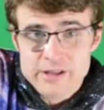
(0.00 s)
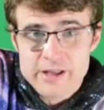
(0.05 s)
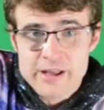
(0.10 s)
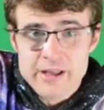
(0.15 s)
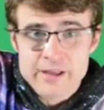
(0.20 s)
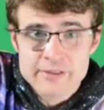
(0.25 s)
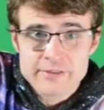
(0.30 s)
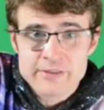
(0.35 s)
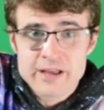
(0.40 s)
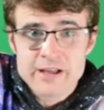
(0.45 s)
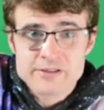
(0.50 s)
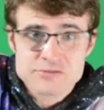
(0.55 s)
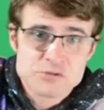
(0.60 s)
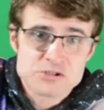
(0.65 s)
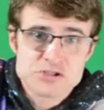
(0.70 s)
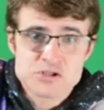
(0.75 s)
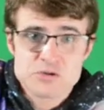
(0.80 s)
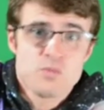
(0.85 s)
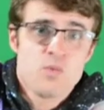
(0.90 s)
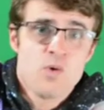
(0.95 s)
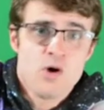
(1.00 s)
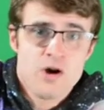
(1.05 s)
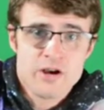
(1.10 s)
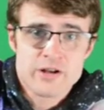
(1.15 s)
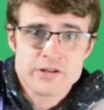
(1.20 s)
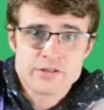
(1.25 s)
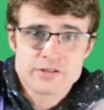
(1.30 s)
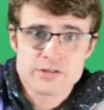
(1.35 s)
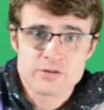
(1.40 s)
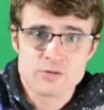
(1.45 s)
And that's what you
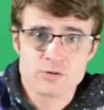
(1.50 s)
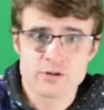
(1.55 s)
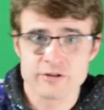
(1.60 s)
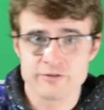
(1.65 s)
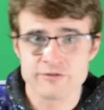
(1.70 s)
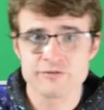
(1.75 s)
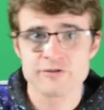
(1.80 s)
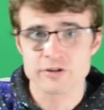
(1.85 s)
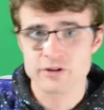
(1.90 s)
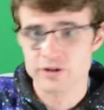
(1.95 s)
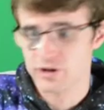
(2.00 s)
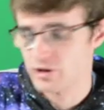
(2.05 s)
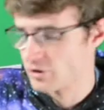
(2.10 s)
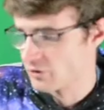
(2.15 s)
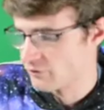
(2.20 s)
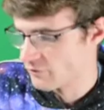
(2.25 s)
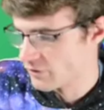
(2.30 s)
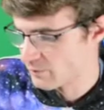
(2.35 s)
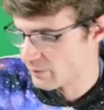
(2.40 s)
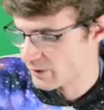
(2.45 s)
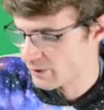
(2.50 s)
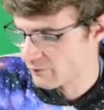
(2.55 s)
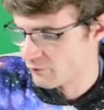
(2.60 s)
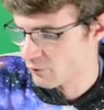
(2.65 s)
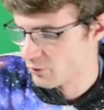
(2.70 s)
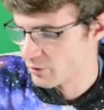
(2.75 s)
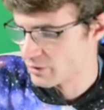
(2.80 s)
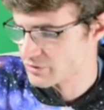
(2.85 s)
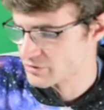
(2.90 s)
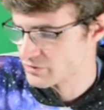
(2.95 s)
want in order to feel the QVB
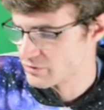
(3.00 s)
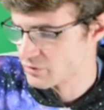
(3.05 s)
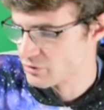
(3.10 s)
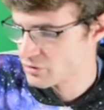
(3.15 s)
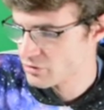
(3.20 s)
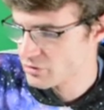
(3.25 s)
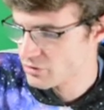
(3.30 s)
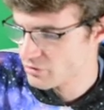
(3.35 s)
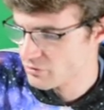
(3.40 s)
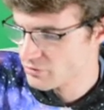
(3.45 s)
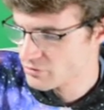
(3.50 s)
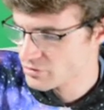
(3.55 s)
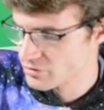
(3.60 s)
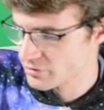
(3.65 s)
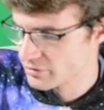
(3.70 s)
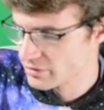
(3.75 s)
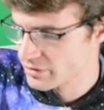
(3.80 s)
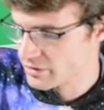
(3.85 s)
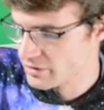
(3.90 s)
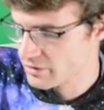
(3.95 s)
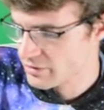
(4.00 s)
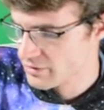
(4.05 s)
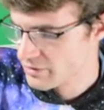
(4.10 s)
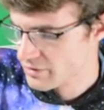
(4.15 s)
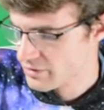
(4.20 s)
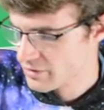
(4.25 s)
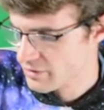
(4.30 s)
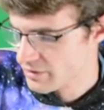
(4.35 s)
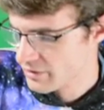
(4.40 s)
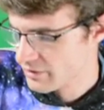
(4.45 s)
force. So usually,
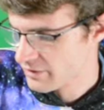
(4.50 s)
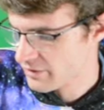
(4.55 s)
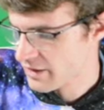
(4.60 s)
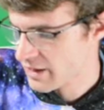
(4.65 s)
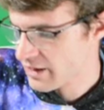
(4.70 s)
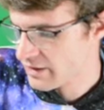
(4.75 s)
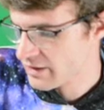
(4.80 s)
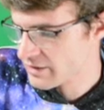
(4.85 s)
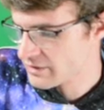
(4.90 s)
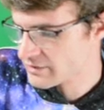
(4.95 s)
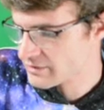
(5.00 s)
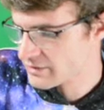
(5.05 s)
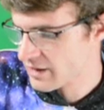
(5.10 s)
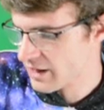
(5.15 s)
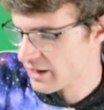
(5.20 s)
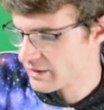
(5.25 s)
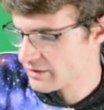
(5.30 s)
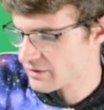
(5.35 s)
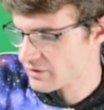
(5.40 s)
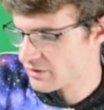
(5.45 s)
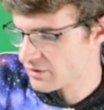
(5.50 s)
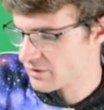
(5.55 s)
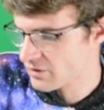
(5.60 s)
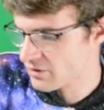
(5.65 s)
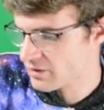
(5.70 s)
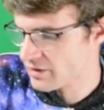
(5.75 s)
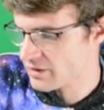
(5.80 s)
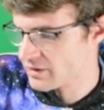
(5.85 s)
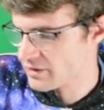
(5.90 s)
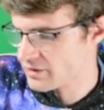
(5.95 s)
theta is 90
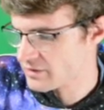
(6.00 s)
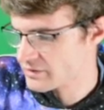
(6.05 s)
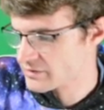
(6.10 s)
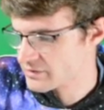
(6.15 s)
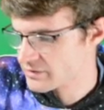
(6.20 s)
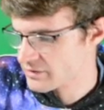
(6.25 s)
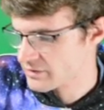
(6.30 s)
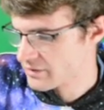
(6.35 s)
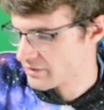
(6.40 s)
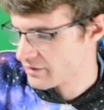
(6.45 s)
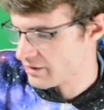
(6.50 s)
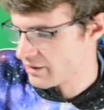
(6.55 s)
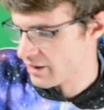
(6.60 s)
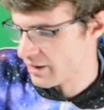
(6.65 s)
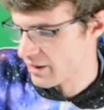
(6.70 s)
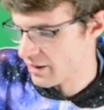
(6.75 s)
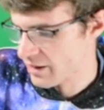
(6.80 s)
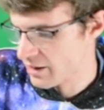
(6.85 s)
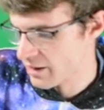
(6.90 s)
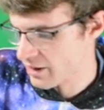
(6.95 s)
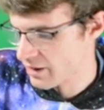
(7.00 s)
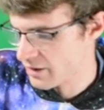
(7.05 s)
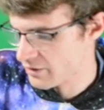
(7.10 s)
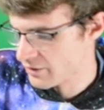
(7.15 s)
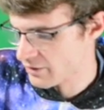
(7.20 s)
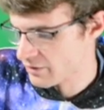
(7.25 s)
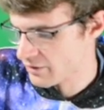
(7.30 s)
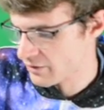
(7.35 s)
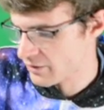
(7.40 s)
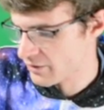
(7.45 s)
degrees,
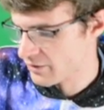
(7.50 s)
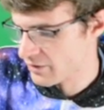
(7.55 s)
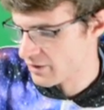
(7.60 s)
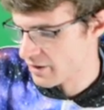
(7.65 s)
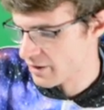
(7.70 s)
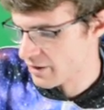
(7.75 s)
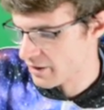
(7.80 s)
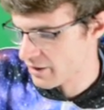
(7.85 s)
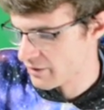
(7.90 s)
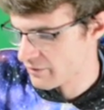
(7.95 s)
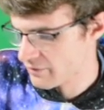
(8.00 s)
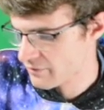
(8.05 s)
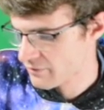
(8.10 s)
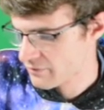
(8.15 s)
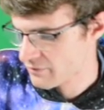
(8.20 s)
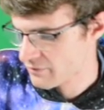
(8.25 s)
and the